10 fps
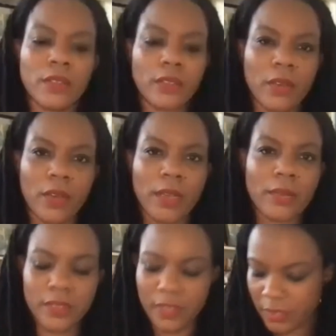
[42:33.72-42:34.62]
I
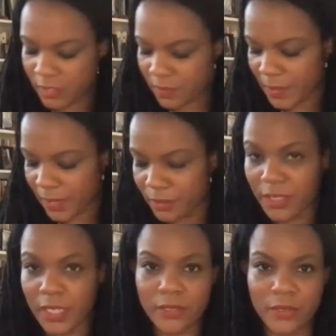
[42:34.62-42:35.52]
was on this panel
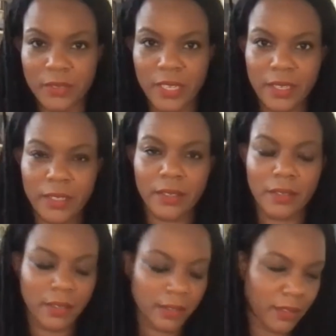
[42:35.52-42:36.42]
yesterday,
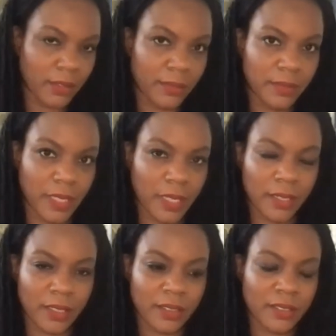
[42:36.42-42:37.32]

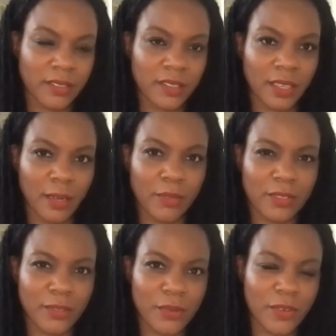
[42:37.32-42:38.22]
and it
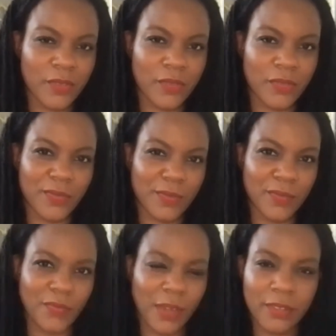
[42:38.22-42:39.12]
was sort of
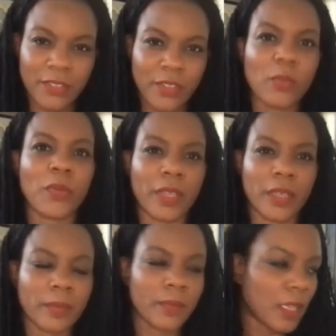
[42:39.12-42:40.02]
very
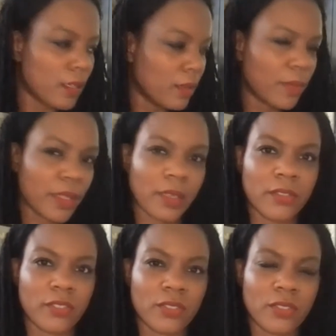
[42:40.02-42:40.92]
sobering
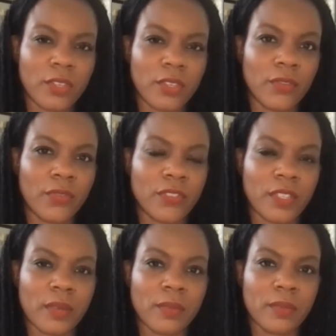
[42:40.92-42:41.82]
because, for
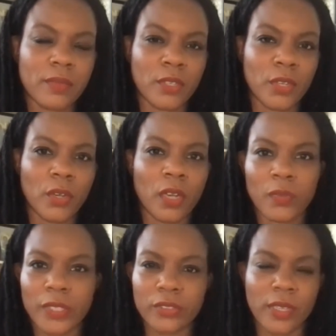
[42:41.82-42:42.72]
some, on
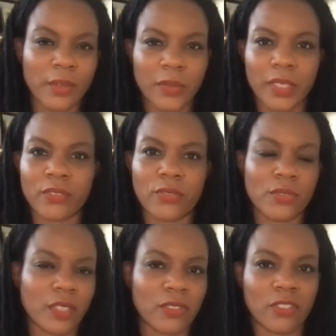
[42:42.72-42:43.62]
racial equity
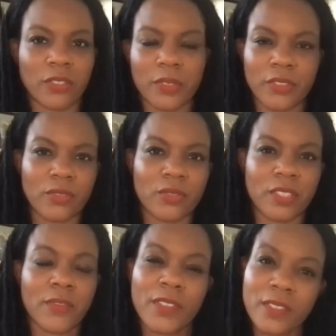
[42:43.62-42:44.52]
issues, on gender issues,
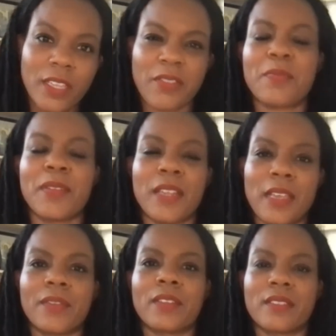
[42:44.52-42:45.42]
it feels like we've been
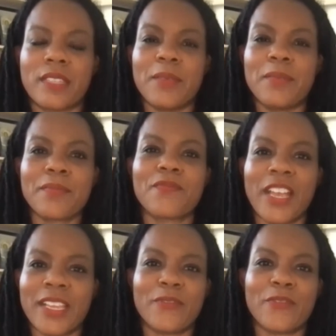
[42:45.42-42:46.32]
having the same
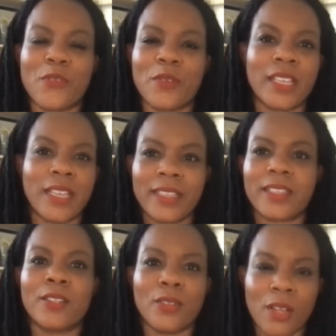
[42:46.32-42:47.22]
fight for like
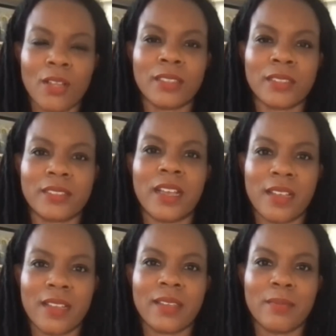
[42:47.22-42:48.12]
a long
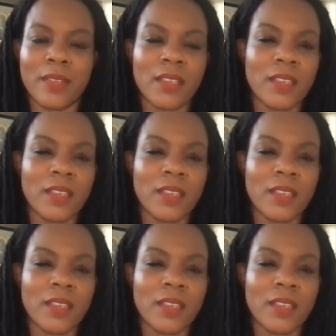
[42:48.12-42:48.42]
time,